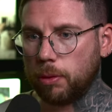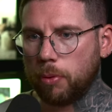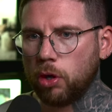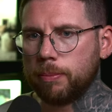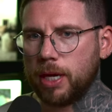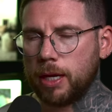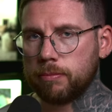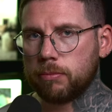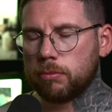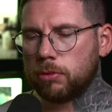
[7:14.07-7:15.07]
point
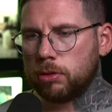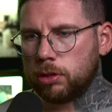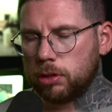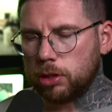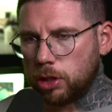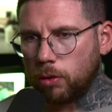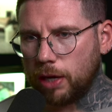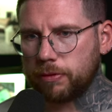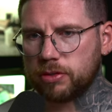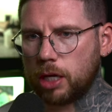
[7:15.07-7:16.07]
being, you don't
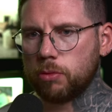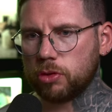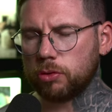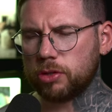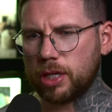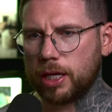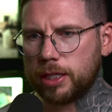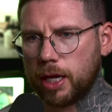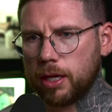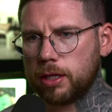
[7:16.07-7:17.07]
have the same results as that
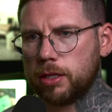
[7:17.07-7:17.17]
yet.